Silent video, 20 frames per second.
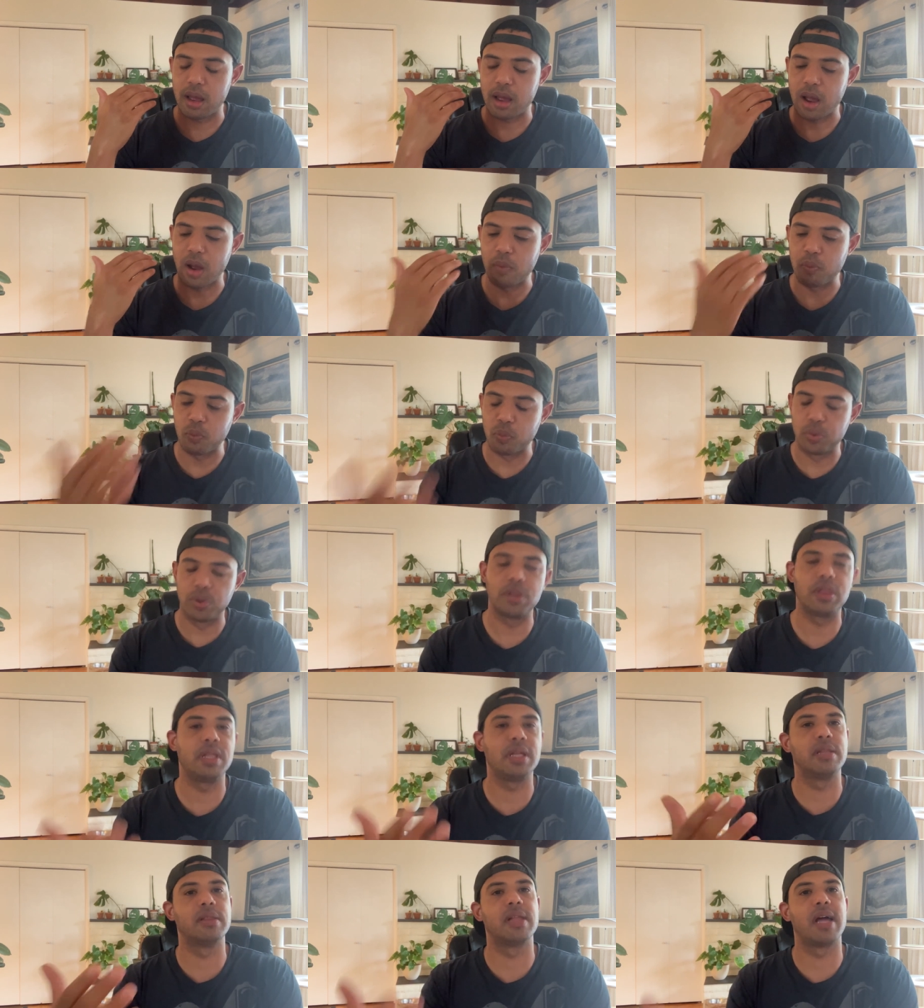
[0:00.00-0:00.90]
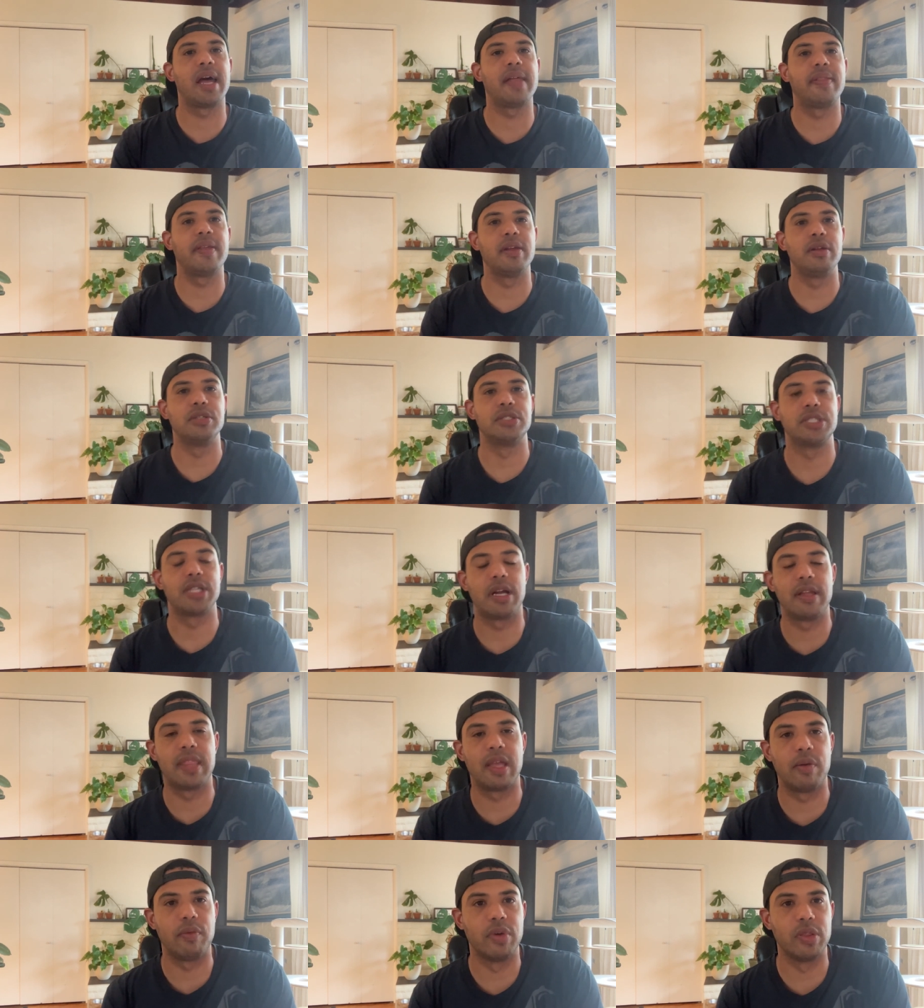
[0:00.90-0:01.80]
I'm really glad that you
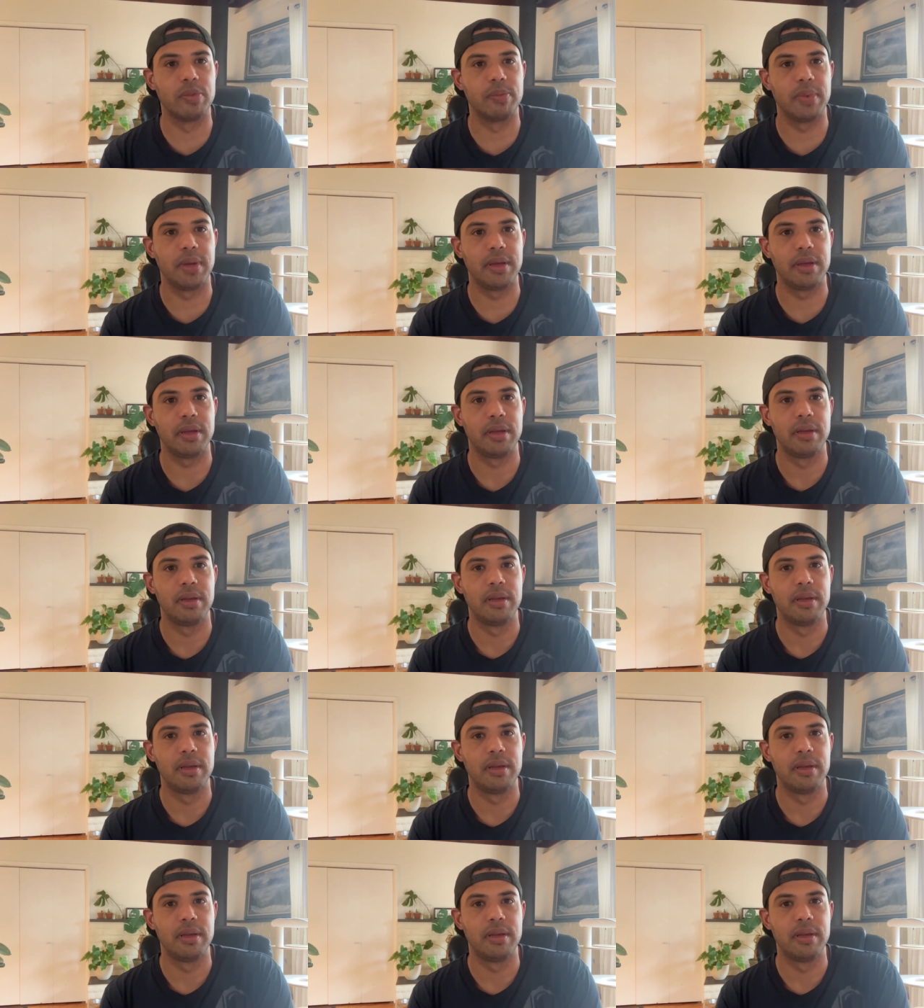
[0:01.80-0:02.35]
shared that with me.